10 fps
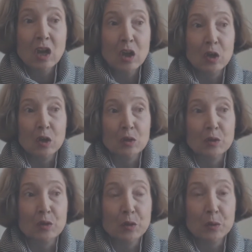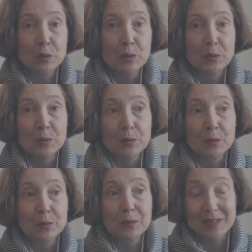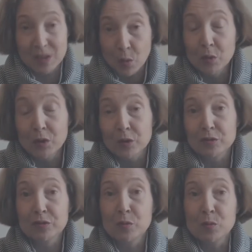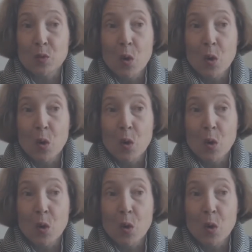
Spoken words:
the owners who